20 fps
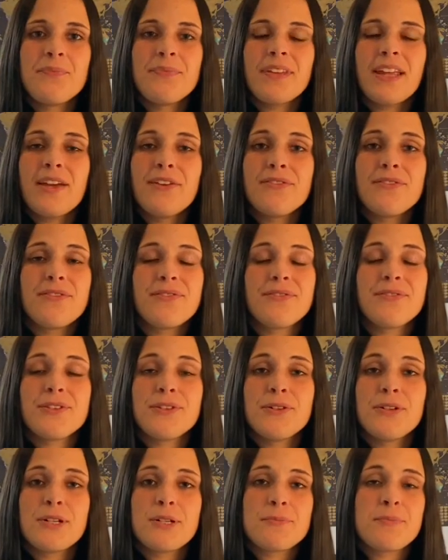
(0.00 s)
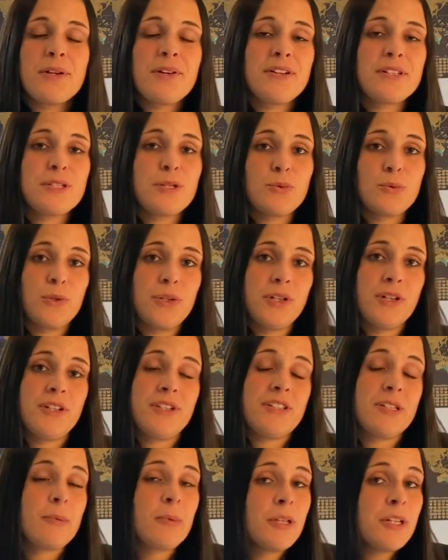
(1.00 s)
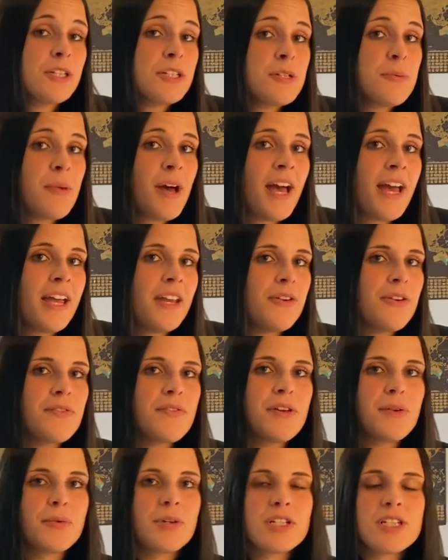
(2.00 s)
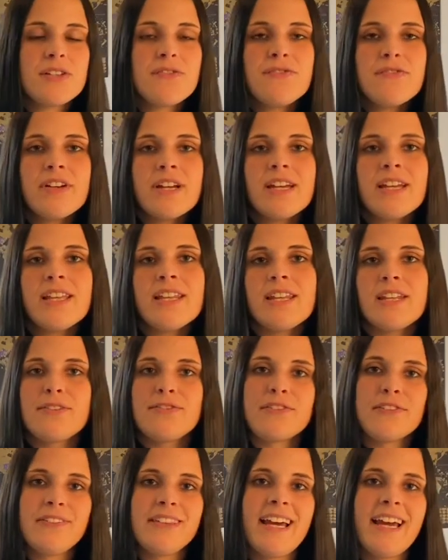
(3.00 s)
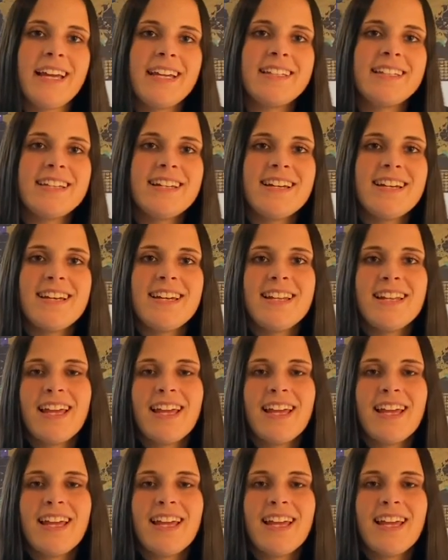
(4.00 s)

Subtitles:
if your experiences were similar to mine, or if they were different, and if you liked it,